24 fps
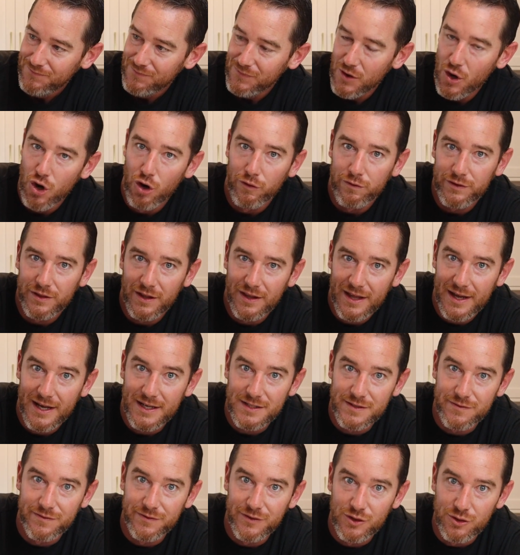over the
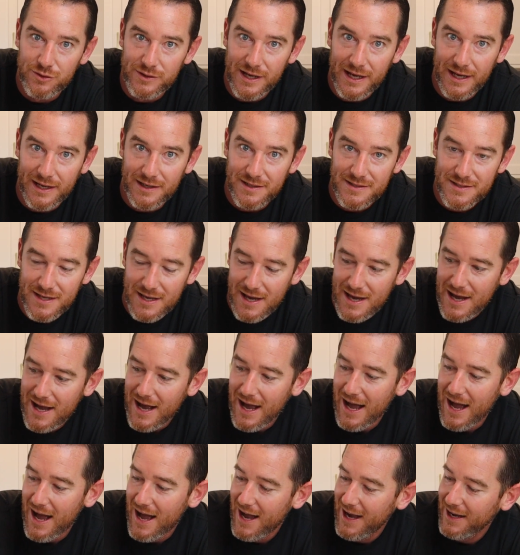last few days.
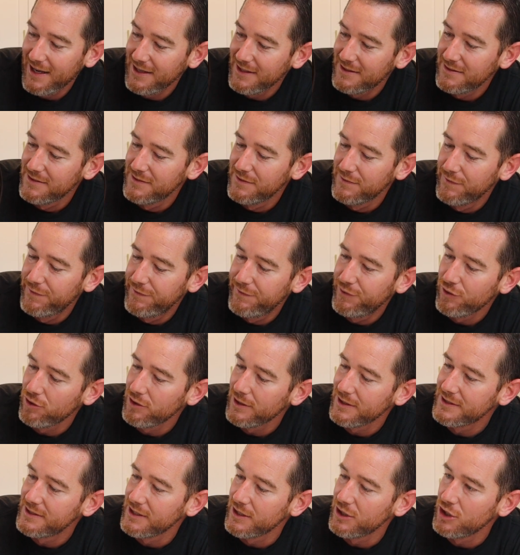I
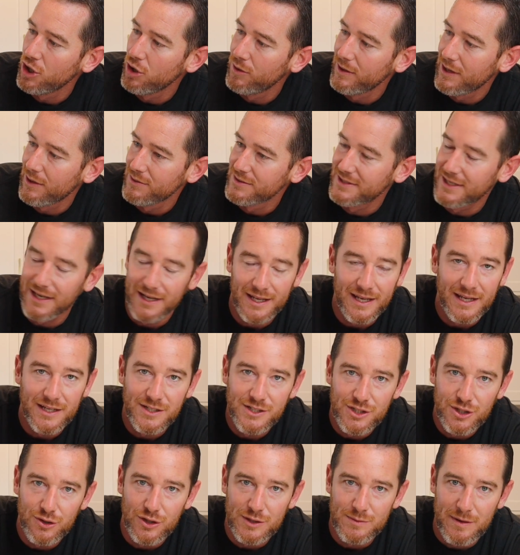fully didn't know what I was getting
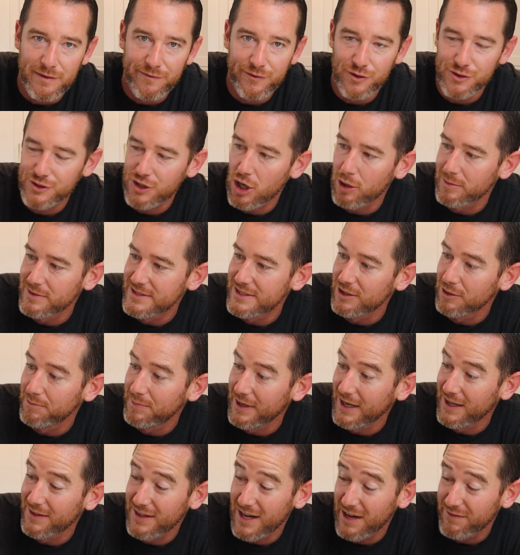into. It's my first carbon steel
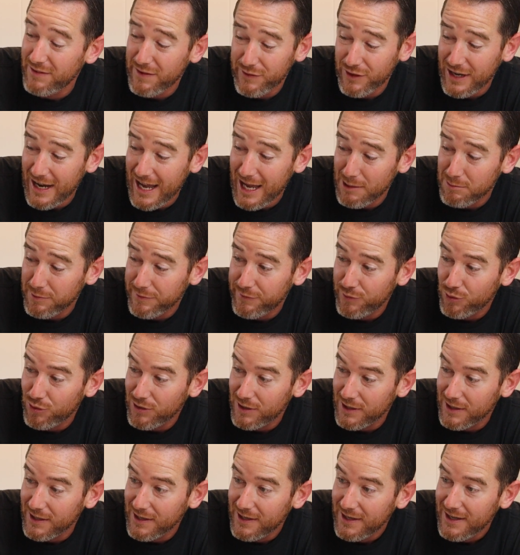pan that I've ever had
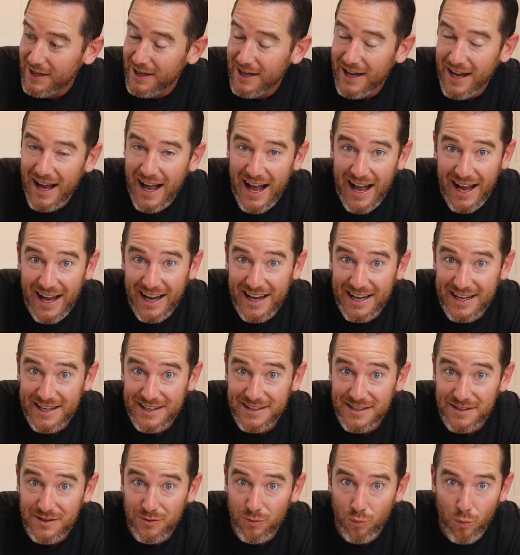before.
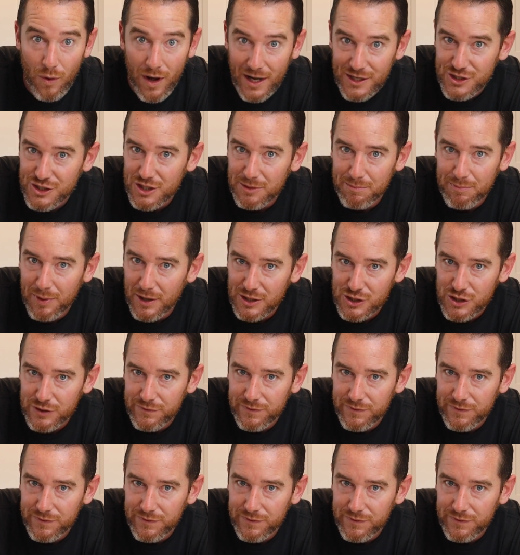I watched a bunch of